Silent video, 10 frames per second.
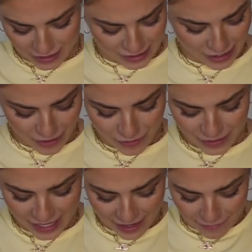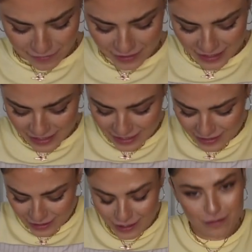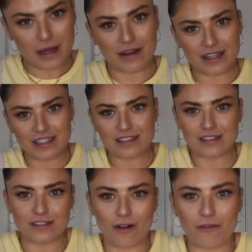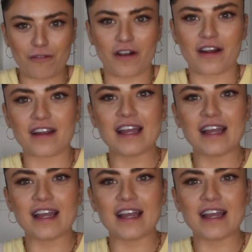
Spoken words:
So yeah, feeling good about it so far.